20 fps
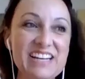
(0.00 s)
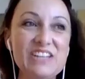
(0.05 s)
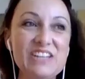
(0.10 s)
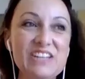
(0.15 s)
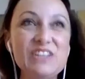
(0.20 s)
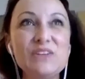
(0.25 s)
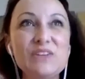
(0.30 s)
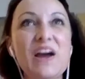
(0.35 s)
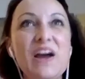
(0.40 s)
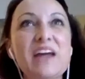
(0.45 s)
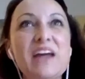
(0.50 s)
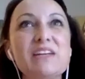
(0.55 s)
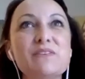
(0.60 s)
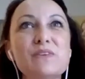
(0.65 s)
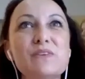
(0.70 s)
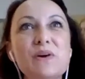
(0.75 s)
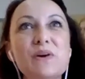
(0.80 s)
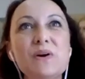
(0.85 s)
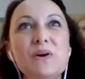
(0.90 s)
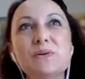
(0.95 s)
You kind of
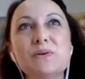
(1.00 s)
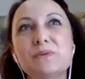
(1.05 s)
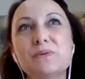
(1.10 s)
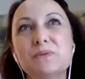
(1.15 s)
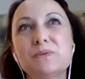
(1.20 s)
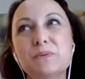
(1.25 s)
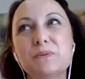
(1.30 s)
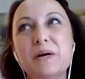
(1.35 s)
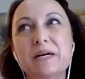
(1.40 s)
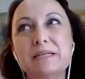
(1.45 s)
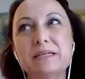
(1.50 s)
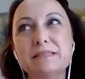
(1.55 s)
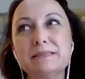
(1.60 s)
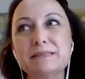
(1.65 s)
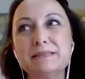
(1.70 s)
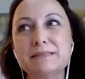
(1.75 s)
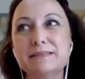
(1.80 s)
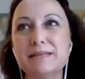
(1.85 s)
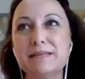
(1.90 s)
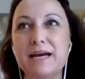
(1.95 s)
go, oh, well,
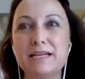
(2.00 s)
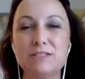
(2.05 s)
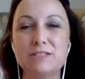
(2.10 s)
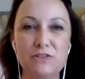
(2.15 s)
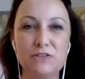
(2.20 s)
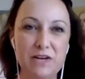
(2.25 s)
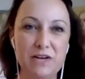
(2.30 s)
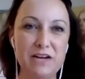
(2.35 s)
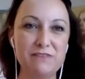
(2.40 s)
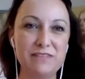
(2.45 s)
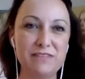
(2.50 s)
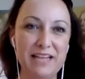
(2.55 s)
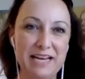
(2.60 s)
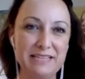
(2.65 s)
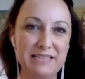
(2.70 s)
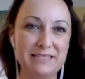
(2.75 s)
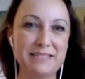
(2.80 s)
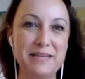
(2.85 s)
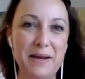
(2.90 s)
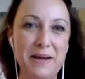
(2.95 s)
I survived
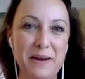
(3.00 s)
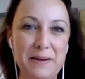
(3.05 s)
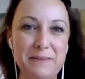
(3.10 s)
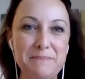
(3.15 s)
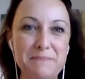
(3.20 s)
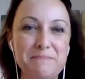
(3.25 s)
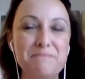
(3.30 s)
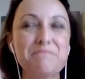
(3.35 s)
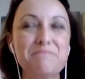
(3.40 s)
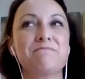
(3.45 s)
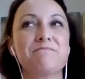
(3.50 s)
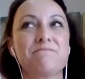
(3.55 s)
last time.